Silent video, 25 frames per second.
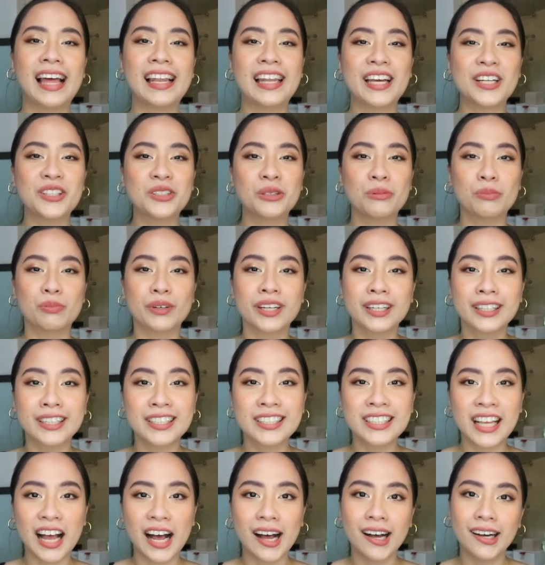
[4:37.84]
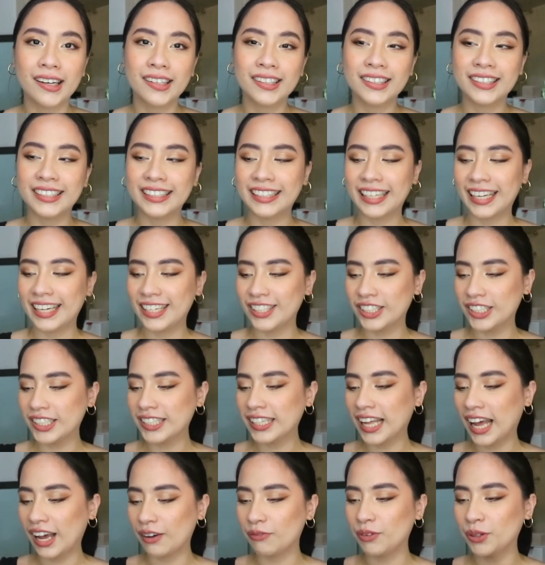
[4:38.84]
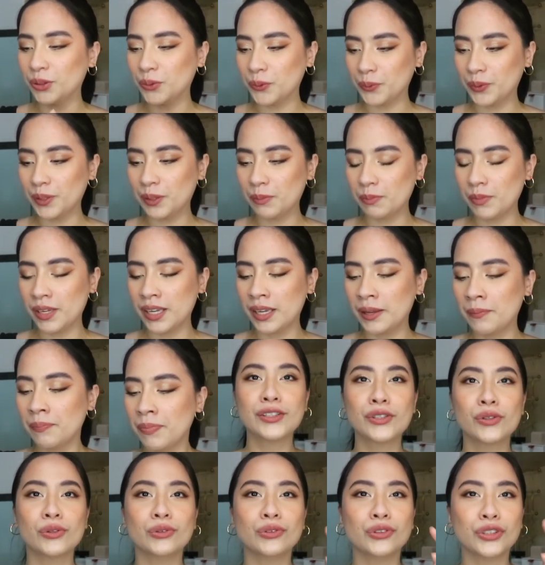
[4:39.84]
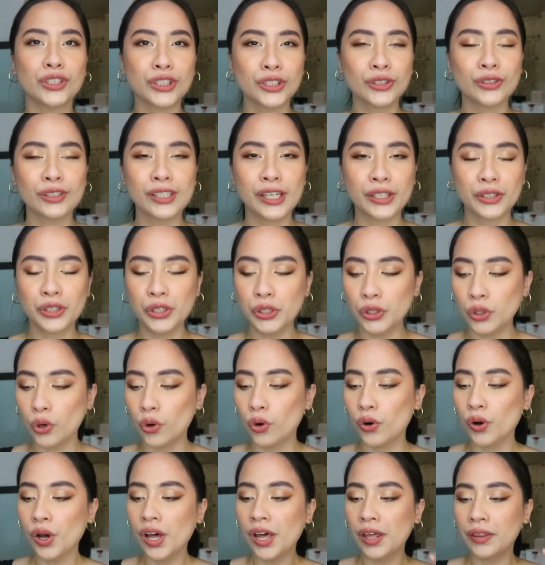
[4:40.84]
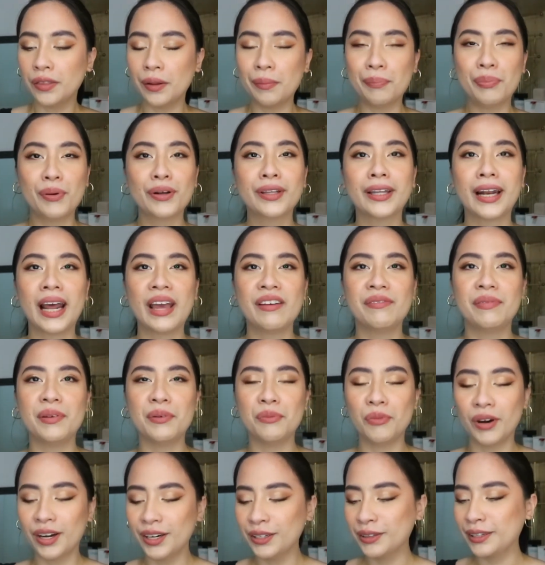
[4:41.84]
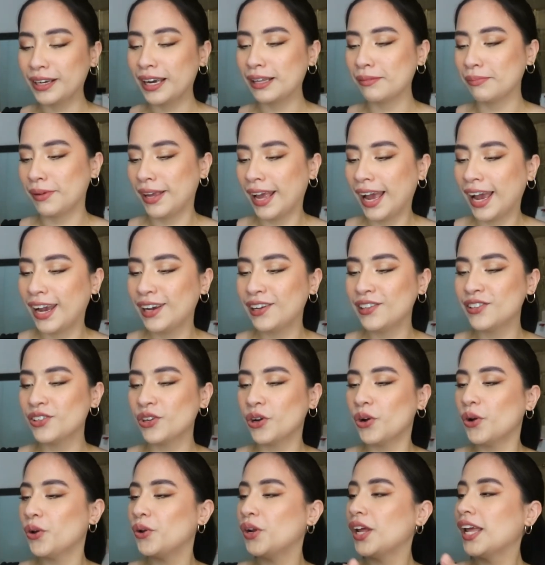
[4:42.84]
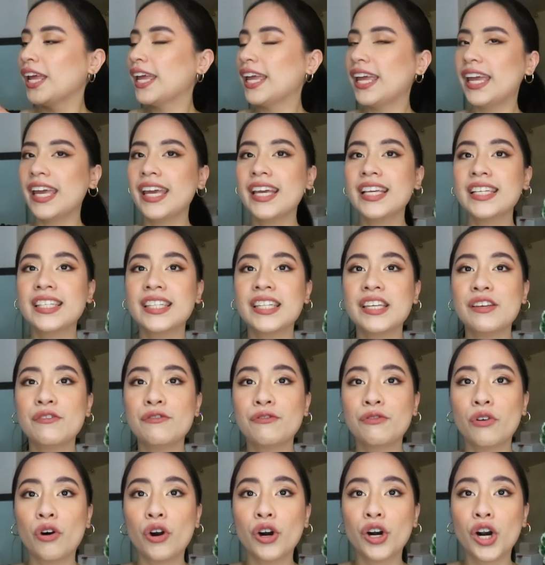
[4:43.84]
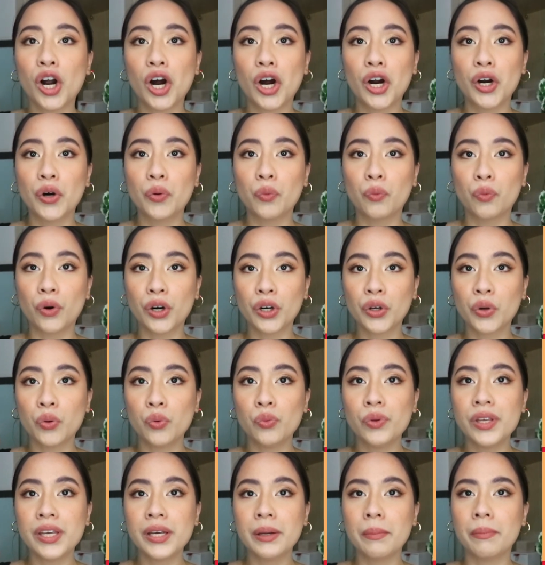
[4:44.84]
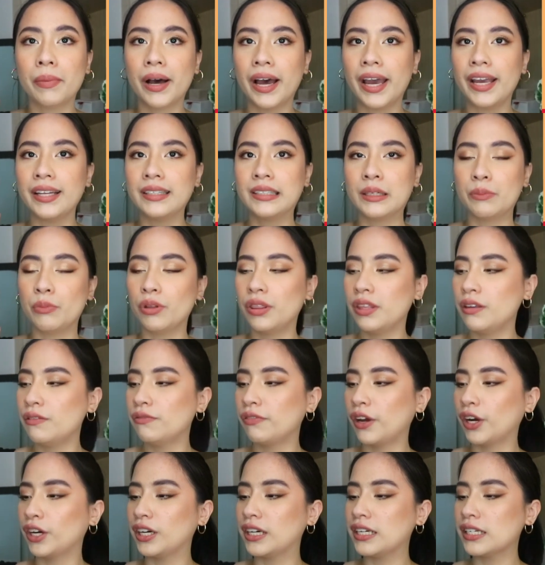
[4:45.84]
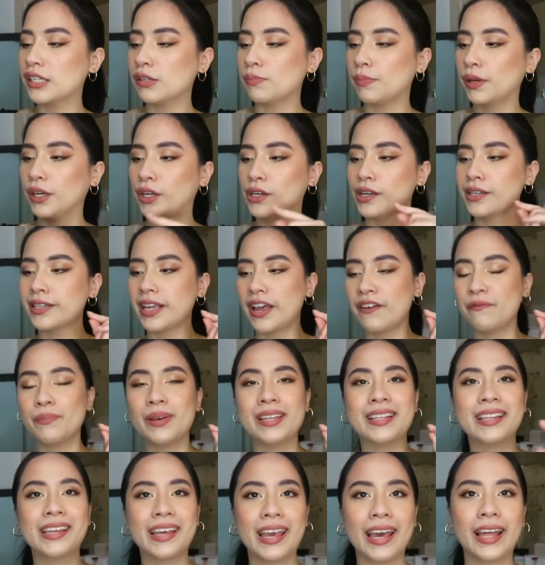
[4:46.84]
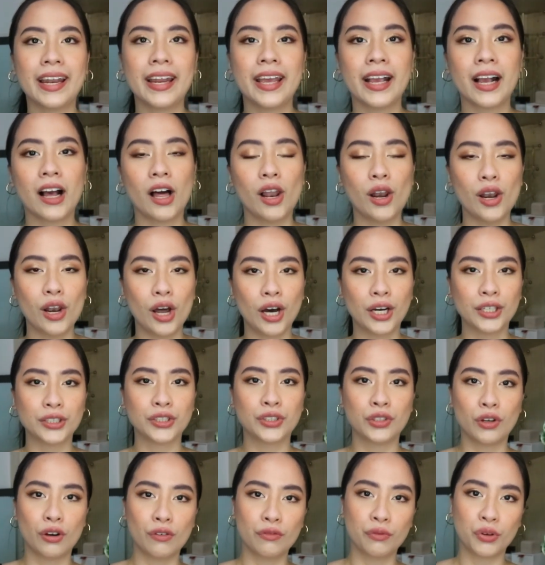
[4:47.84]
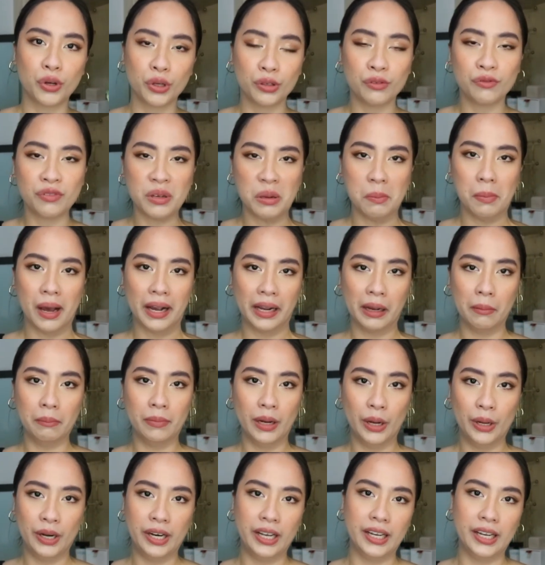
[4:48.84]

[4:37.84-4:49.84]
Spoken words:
I like to bring this out and just have it with me. So just to let you know, the book that I've been wanting to get my hands on is The 4-Hour Work Week by Timothy Ferris, because I've been getting a lot of good feedback about